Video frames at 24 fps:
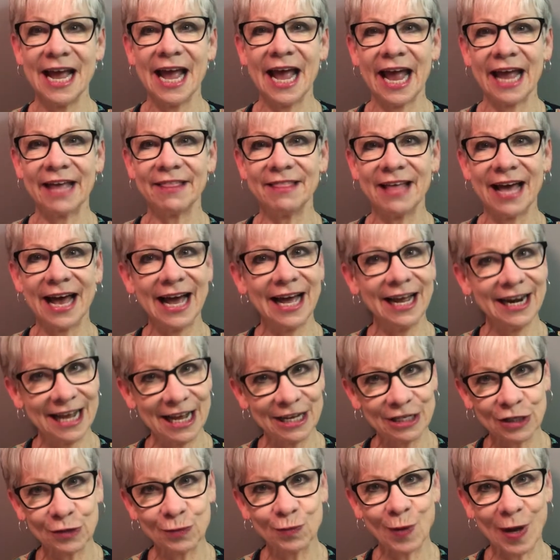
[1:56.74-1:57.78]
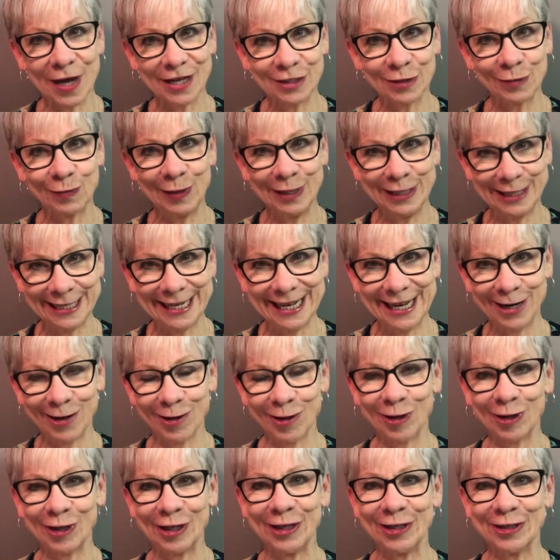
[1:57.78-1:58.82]
And that, as we said
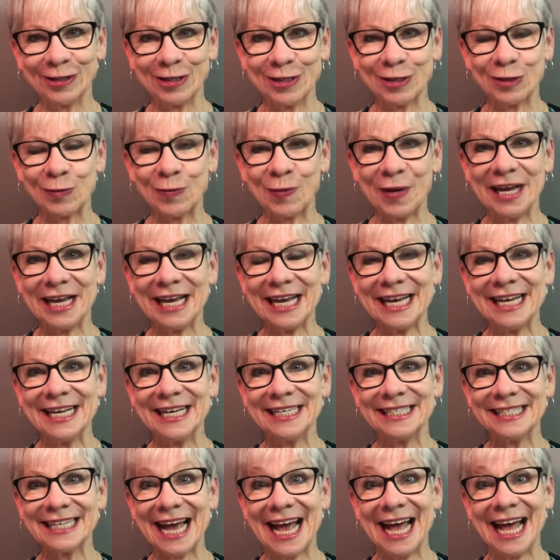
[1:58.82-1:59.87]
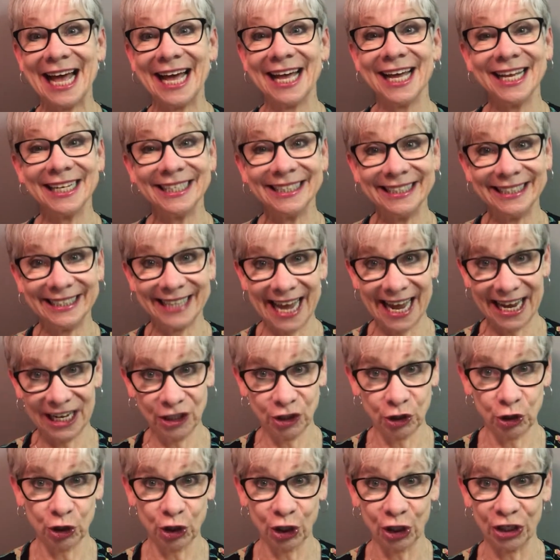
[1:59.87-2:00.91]
earlier this week, is a
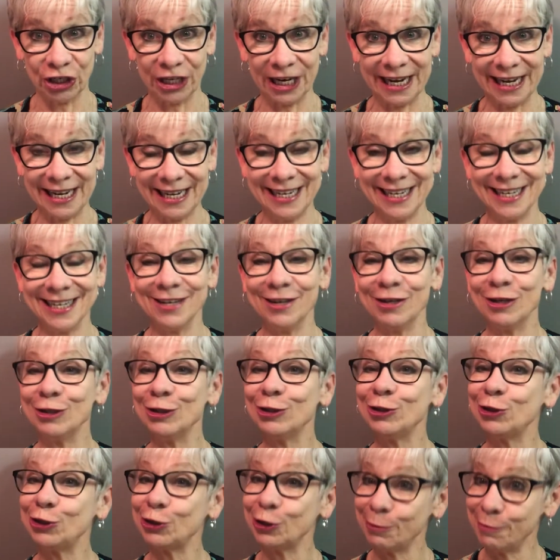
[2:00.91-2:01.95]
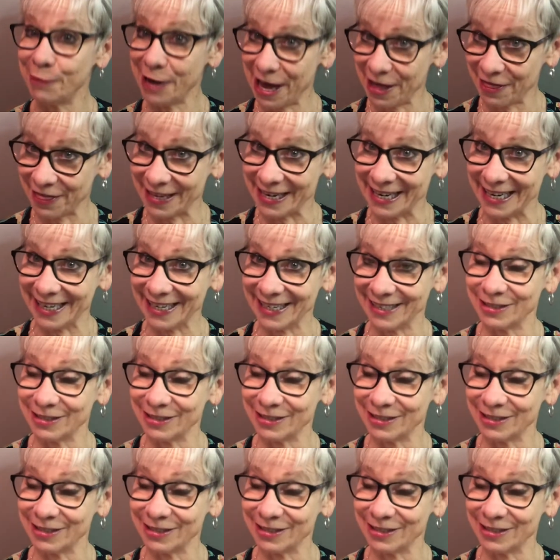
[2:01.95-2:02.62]
day's journey to Bethany.